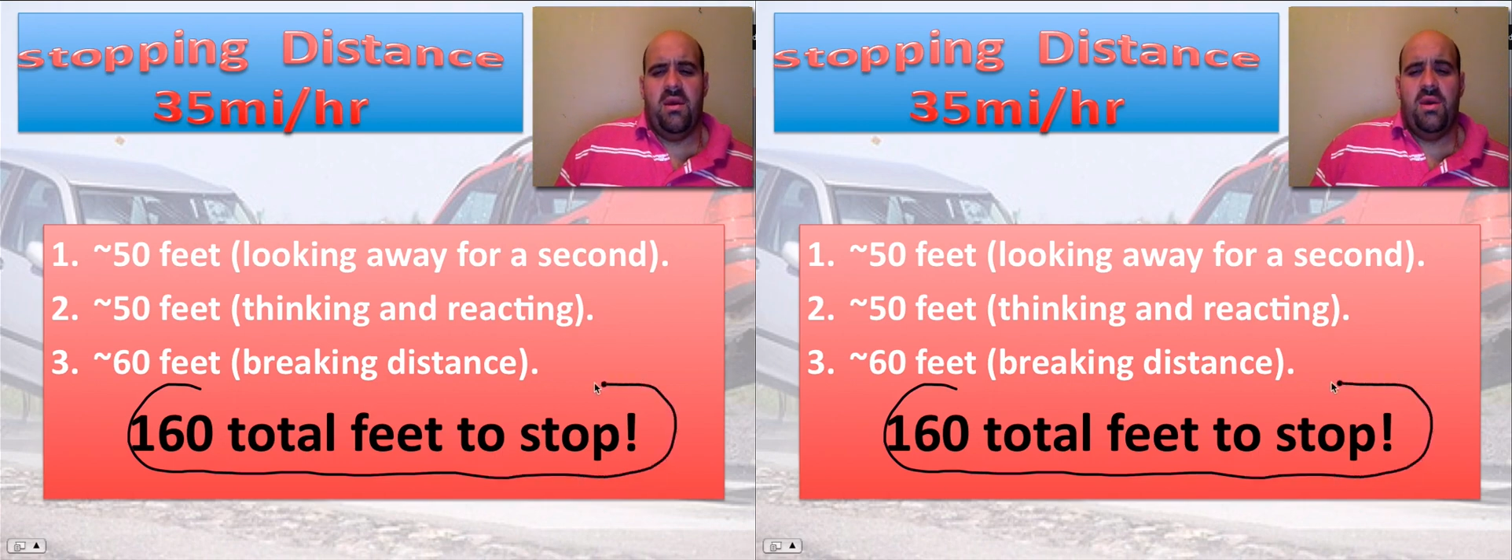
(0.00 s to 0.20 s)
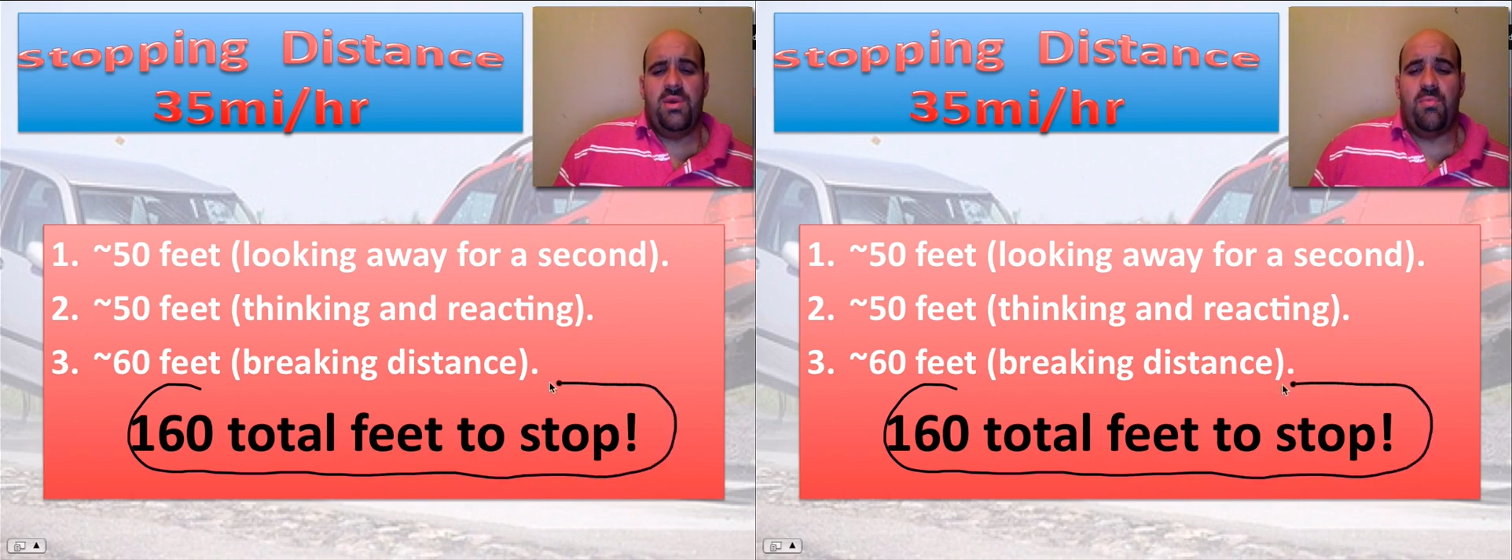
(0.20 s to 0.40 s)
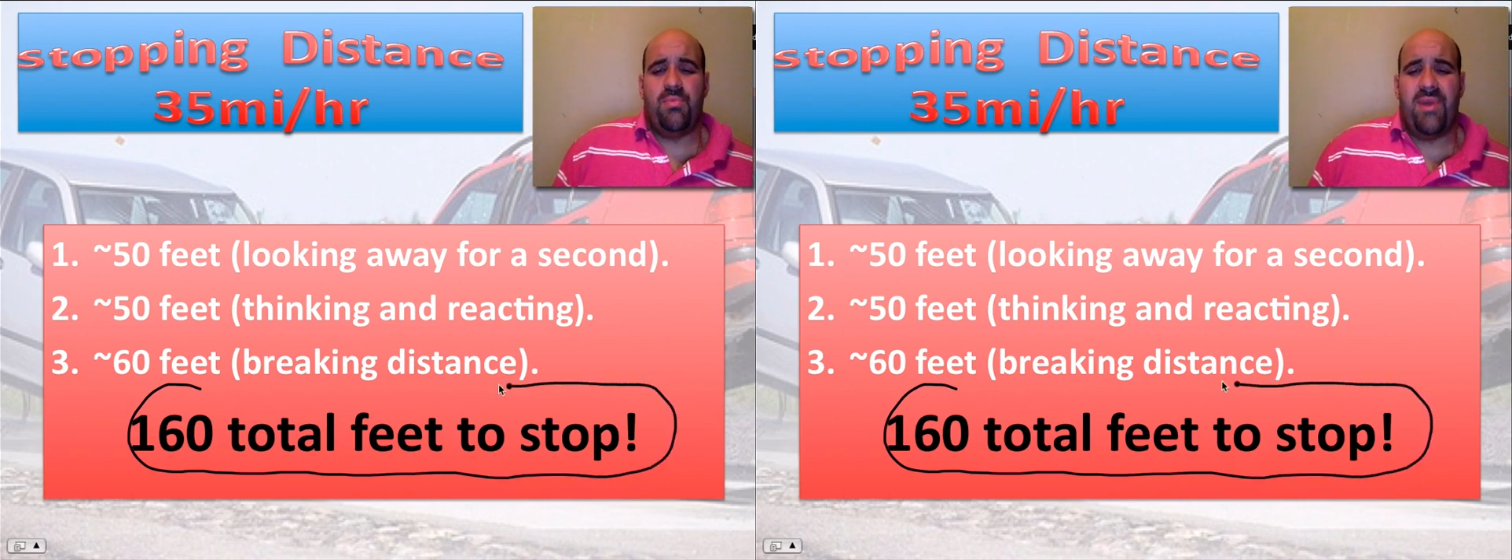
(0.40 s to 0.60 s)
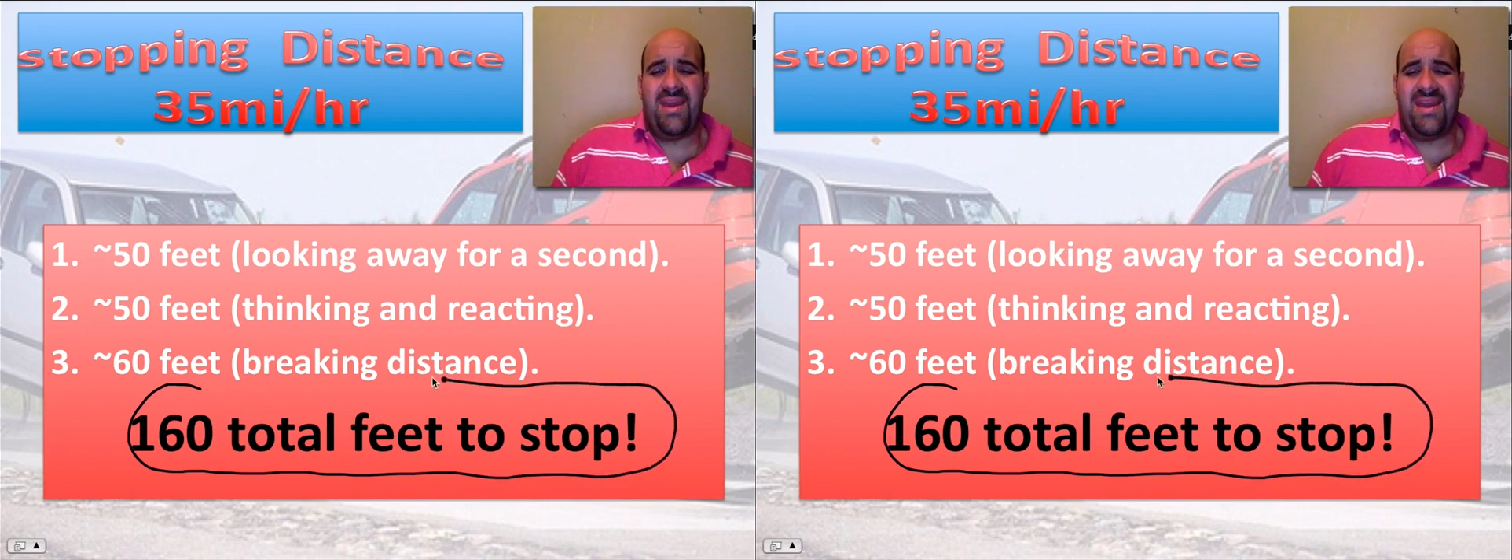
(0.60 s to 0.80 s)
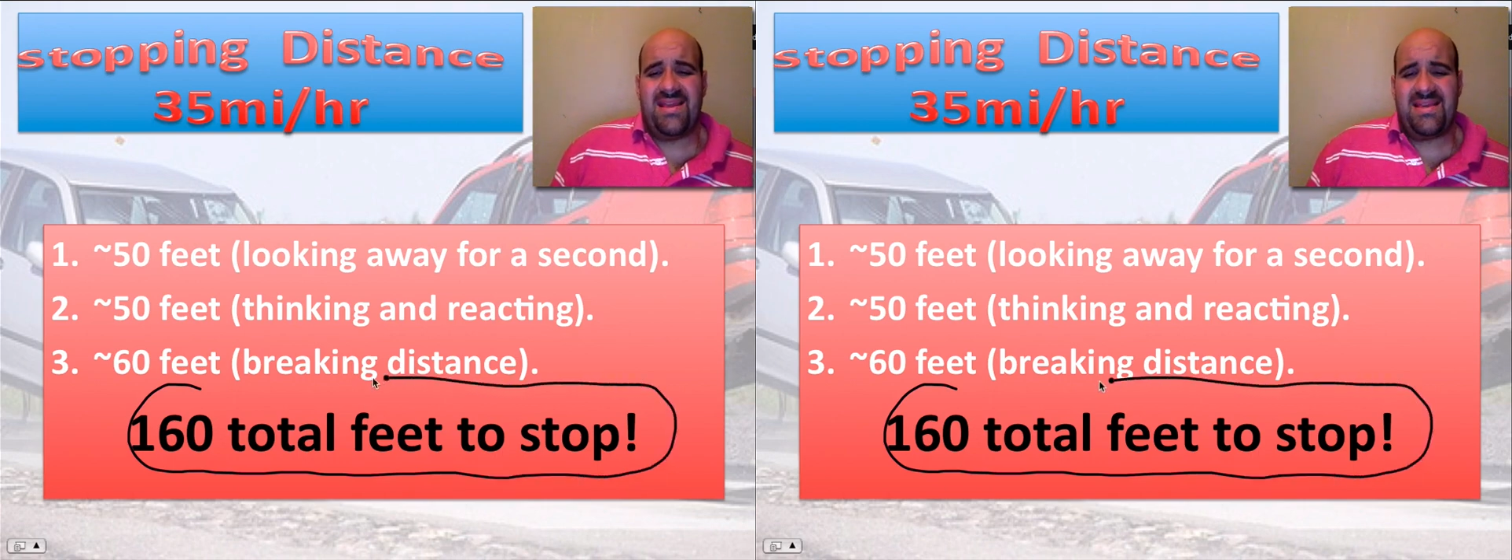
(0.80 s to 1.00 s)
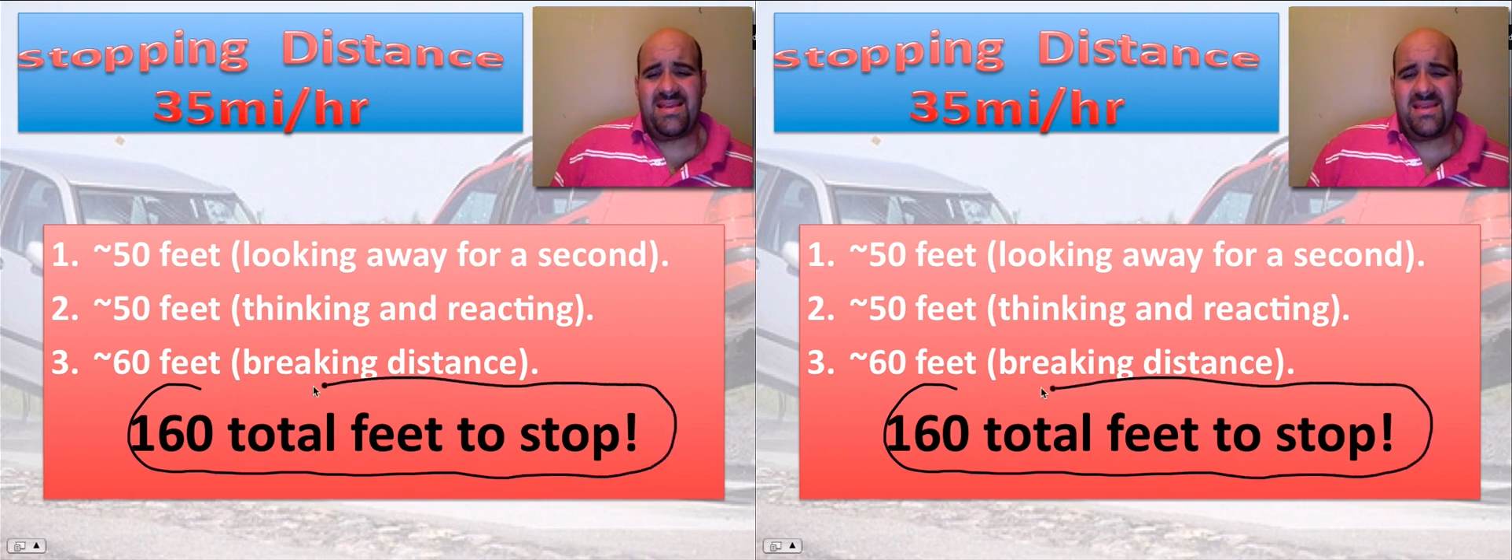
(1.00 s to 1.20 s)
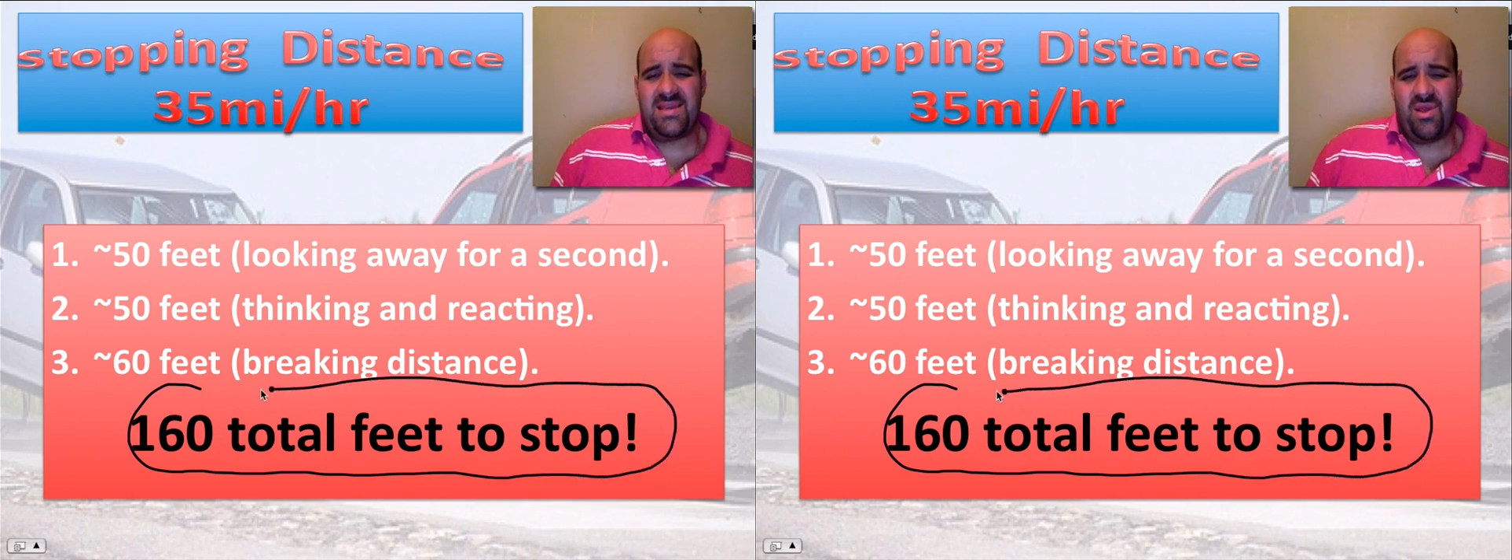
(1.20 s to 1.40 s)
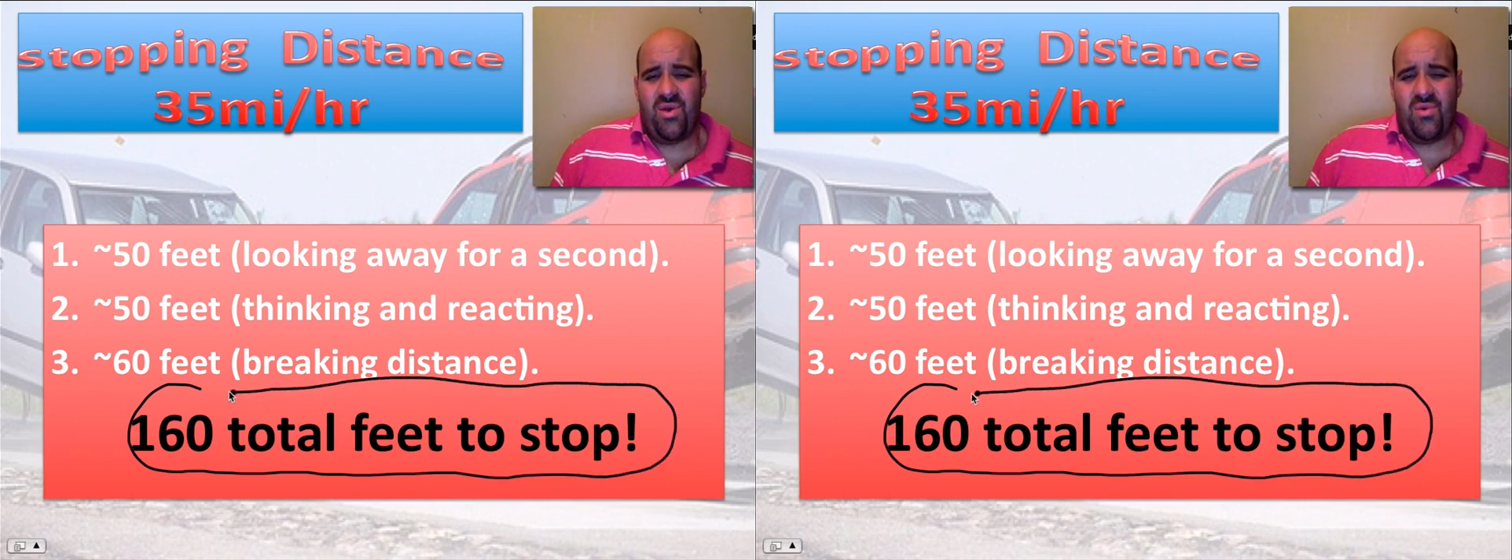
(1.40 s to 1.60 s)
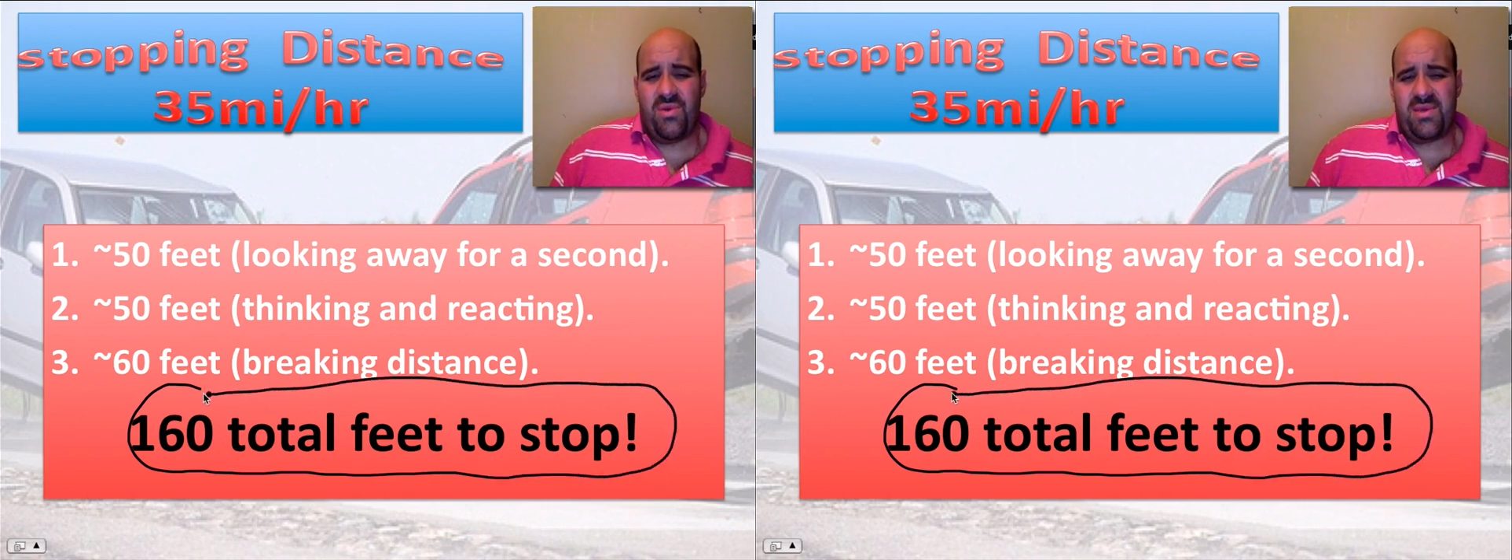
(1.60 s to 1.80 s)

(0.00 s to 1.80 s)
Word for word: So braking distance alone